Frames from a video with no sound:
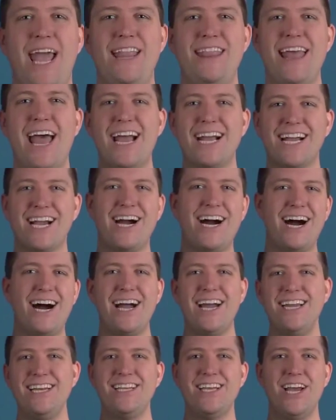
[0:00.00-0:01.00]
And that
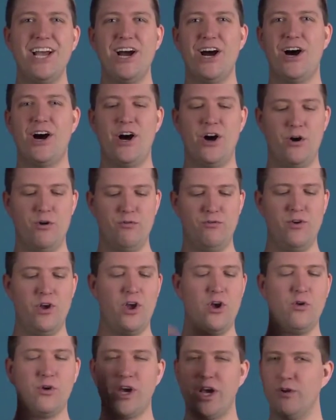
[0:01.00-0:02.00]
kind of
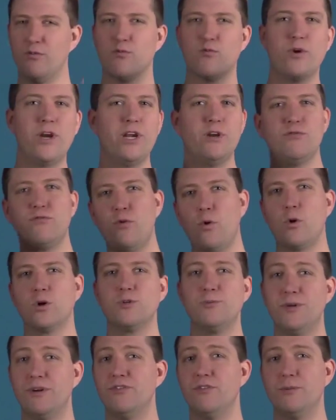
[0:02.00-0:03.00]

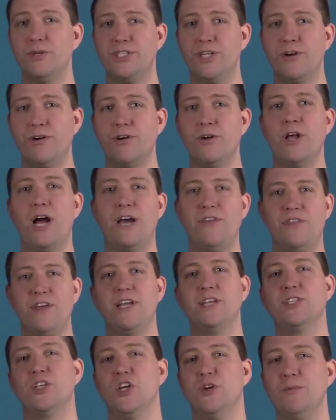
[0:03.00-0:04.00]
reinforcement of the material, I
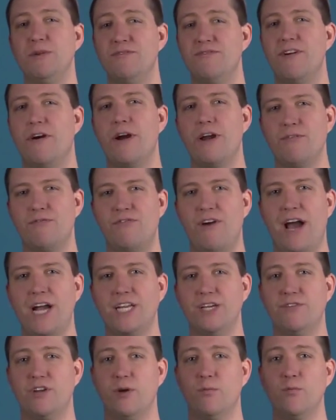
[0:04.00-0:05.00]
think, is going to be very
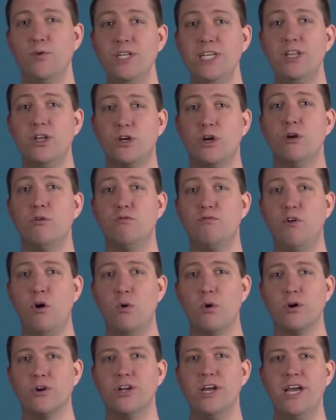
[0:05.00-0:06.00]
effective. And I'm really looking
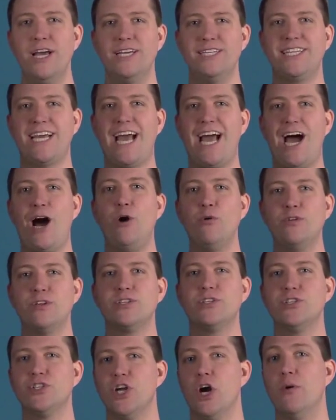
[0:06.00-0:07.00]
forward to how
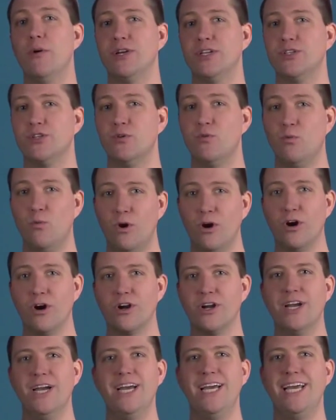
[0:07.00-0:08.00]
this is going to
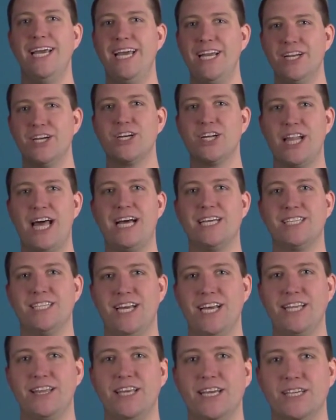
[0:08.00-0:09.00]
work in a
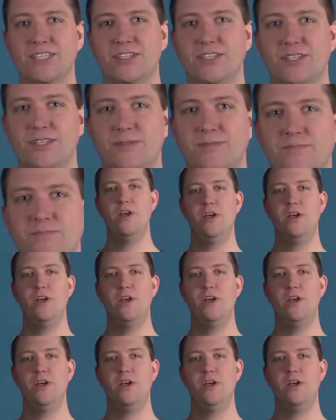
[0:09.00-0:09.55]
class like this.